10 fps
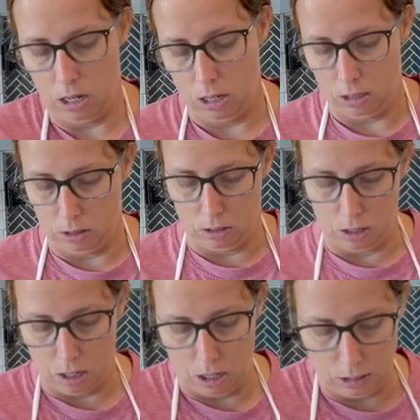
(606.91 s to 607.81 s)
it is
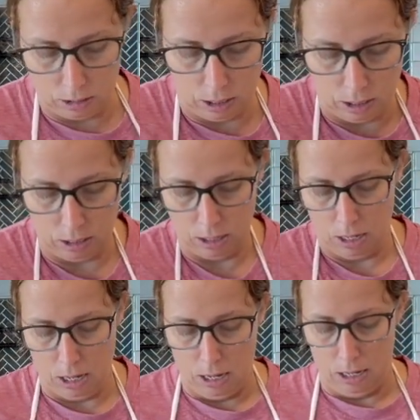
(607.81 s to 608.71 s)
not
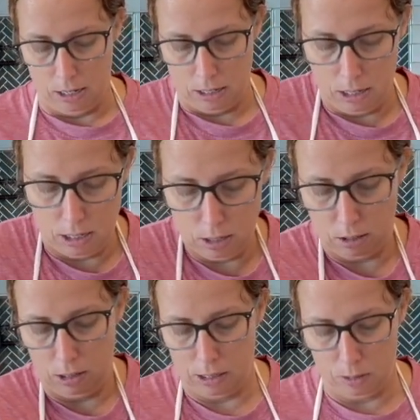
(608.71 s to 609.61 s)

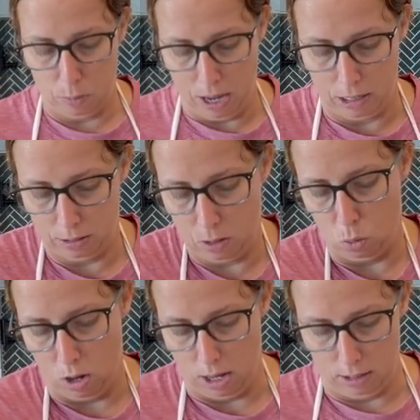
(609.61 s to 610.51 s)
nearly as bad as it
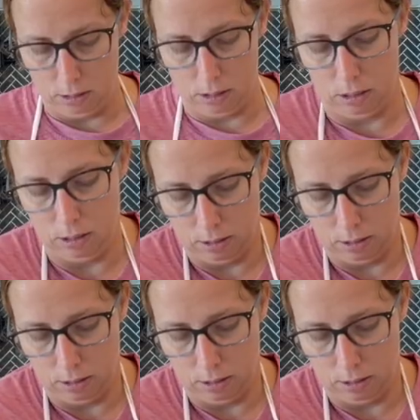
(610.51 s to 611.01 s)
was.